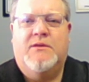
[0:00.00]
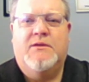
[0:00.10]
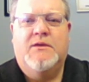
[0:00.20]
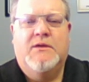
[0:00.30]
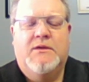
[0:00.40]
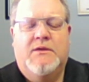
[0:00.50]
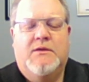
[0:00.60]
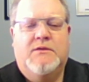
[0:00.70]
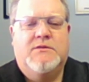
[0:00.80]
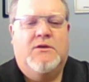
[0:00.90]
it.
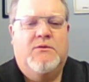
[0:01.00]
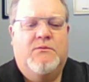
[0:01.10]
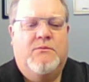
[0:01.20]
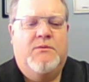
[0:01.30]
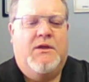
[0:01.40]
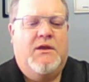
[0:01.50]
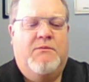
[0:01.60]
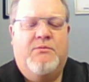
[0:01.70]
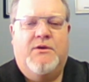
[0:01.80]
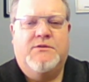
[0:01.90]
So we can
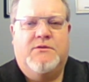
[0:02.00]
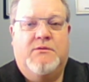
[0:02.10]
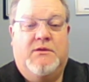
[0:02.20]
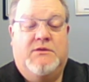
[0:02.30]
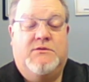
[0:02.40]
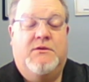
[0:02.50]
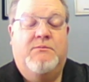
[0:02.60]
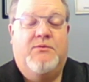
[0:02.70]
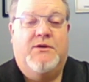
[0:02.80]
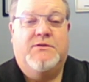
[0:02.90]
have pressure, extreme
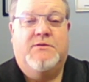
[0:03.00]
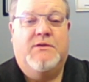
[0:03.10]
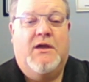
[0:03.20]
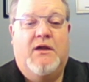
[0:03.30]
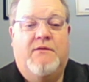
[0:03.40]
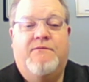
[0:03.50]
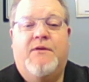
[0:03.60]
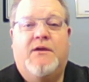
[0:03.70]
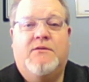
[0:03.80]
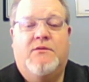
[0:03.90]
pressure, and not
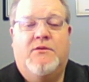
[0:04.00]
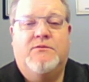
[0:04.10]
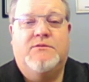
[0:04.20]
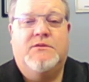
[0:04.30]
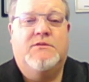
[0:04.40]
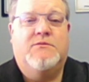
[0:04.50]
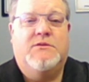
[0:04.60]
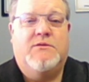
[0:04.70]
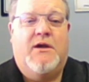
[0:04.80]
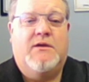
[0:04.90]
affect those sensory
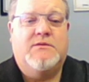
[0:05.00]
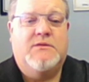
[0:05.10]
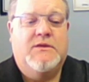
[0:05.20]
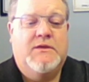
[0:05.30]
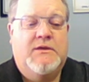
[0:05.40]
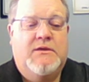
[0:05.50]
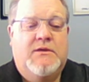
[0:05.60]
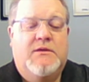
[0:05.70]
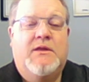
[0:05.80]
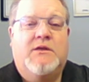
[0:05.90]
tracts.
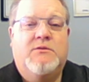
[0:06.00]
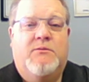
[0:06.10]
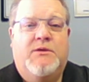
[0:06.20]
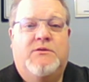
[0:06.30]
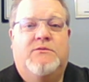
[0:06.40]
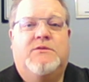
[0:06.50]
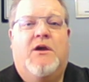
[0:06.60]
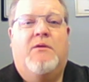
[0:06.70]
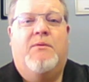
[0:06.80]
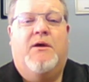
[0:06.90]
That's what we do as
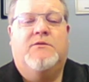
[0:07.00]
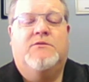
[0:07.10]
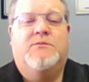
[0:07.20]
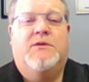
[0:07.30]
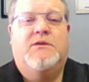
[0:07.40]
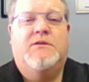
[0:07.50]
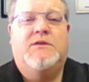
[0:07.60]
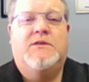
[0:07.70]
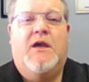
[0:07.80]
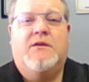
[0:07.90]
chiropractors. We
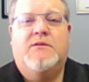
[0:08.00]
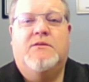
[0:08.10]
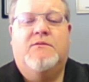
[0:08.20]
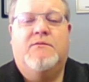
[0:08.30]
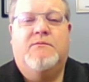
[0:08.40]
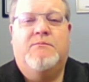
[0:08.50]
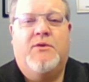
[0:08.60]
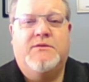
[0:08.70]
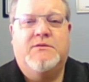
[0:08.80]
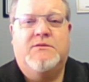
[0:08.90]
detect the
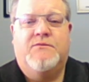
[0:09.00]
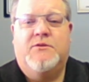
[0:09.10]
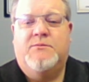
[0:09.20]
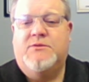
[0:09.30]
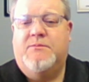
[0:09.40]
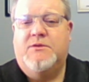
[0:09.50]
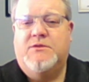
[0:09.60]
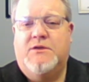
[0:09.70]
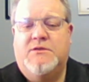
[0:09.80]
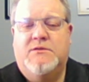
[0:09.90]
presence of vertebral
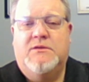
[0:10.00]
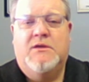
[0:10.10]
subluxation.